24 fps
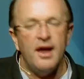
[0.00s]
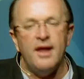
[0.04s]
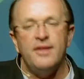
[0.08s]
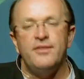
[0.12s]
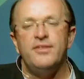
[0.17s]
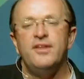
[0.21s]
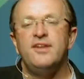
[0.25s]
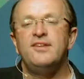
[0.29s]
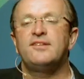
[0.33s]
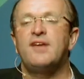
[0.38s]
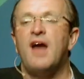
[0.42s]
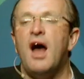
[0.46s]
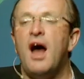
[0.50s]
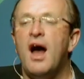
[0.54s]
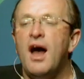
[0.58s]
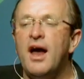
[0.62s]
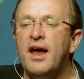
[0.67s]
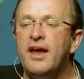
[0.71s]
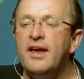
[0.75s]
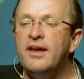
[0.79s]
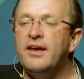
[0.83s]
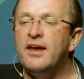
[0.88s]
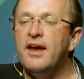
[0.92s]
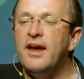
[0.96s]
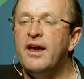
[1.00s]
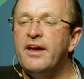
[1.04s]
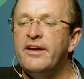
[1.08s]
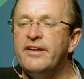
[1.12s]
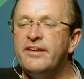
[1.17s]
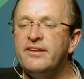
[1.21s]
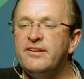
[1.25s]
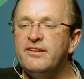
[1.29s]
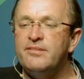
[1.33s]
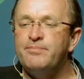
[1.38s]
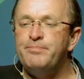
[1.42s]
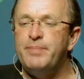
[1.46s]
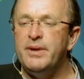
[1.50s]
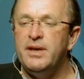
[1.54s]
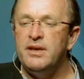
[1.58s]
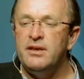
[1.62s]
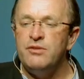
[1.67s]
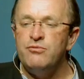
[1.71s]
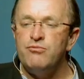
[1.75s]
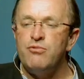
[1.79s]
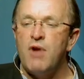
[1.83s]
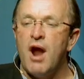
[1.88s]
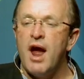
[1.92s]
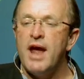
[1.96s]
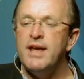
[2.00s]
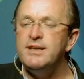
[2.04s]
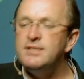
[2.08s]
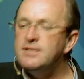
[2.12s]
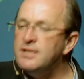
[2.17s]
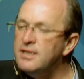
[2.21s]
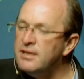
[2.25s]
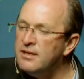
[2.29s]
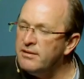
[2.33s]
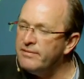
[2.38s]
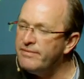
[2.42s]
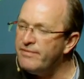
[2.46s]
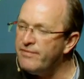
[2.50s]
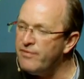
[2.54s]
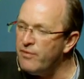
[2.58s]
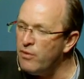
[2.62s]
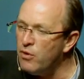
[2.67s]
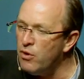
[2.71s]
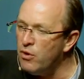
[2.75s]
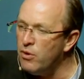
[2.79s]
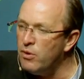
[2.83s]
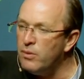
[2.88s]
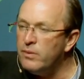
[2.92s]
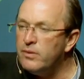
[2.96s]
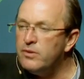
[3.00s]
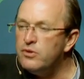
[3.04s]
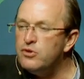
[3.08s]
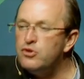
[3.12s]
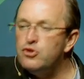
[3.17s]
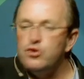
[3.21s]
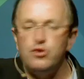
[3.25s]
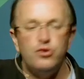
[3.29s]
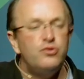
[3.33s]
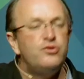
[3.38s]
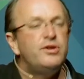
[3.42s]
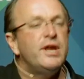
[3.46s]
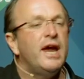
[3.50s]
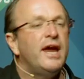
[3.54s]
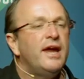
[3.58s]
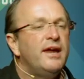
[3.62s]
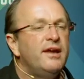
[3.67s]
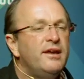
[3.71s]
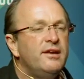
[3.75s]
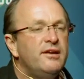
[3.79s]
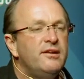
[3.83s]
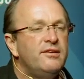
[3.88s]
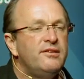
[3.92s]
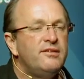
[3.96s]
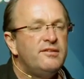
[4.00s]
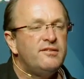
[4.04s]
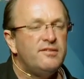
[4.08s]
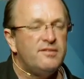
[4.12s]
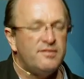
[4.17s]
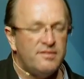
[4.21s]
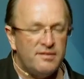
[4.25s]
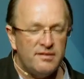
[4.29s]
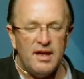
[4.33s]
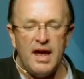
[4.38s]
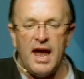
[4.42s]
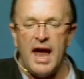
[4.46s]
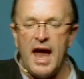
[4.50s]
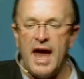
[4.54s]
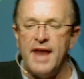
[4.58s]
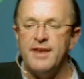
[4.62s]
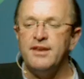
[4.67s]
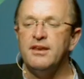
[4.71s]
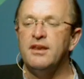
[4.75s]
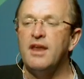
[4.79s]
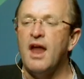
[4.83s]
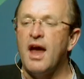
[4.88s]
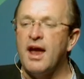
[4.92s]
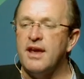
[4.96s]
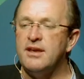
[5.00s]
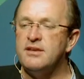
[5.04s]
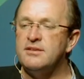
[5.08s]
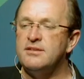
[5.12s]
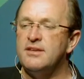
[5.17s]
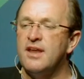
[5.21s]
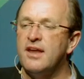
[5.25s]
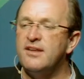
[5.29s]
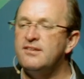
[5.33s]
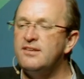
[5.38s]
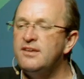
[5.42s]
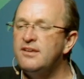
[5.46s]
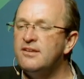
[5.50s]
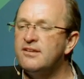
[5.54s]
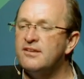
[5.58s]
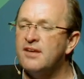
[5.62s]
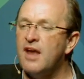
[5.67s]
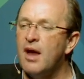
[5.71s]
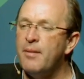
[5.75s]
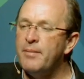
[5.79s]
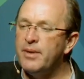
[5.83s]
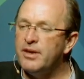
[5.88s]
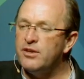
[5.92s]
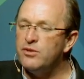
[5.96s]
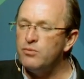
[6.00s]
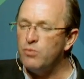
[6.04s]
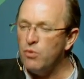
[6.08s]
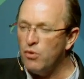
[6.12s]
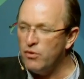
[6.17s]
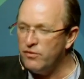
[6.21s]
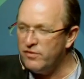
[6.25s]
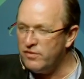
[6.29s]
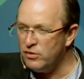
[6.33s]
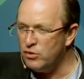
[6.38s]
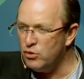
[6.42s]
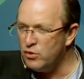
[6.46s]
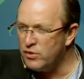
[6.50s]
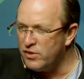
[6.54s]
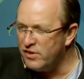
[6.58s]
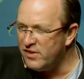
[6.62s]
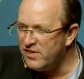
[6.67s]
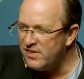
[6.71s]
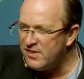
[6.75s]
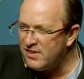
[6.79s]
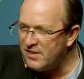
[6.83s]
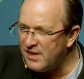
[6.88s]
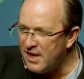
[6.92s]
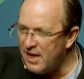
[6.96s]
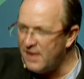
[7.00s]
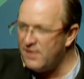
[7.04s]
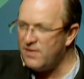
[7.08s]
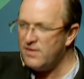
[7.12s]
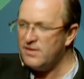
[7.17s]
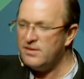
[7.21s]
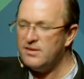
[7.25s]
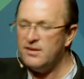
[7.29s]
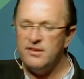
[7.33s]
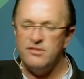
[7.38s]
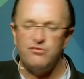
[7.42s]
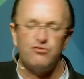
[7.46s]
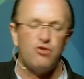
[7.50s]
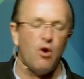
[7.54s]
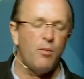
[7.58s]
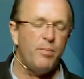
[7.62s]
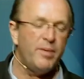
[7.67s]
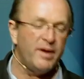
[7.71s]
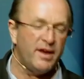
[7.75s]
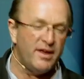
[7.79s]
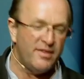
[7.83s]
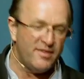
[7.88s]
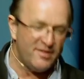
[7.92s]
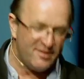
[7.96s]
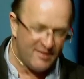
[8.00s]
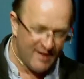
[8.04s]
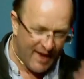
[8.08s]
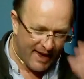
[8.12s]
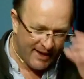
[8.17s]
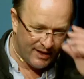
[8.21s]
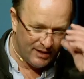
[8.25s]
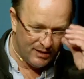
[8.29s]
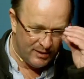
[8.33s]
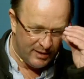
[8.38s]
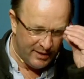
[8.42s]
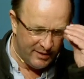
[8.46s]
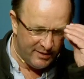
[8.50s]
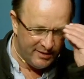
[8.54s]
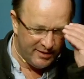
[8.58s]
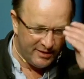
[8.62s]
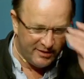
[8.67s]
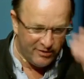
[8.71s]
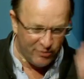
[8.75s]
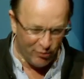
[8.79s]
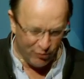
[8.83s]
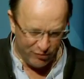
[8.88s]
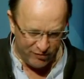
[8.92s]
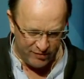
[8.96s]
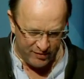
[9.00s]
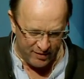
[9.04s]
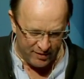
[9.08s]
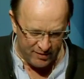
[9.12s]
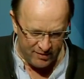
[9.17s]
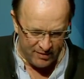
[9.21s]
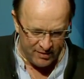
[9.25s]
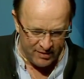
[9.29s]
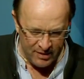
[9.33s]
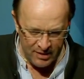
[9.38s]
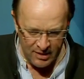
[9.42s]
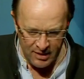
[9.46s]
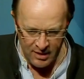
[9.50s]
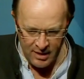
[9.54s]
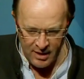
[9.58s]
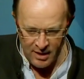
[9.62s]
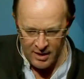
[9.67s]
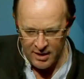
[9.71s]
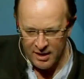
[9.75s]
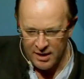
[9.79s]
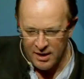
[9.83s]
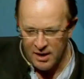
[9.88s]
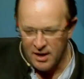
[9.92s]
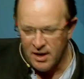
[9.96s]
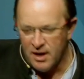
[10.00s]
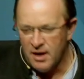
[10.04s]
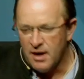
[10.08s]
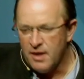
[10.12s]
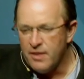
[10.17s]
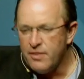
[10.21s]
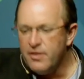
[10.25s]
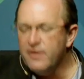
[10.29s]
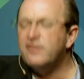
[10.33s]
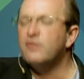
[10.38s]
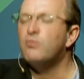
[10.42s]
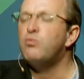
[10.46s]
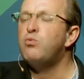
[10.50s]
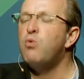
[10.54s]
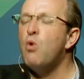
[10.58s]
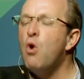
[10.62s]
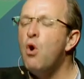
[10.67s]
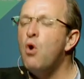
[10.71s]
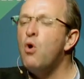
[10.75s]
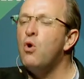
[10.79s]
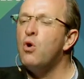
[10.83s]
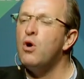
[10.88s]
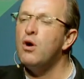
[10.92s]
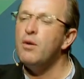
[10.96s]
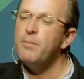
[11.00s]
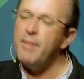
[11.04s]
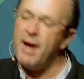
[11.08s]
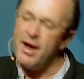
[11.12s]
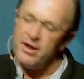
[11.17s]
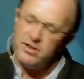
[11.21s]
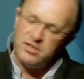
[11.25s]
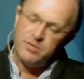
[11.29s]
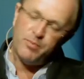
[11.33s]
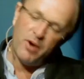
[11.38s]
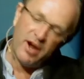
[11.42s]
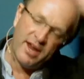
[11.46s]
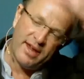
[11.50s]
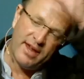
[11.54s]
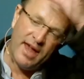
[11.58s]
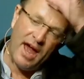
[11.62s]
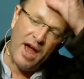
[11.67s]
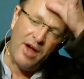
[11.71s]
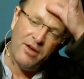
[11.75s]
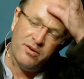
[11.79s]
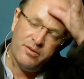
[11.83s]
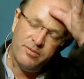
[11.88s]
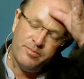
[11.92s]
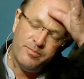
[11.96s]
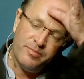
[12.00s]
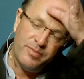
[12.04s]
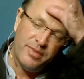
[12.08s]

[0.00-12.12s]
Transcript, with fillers: This guy has been riding for two days and a night. And as he's coming towards you, you can see that he's dropping in the saddle. He's exhausted. There's a war about to break out.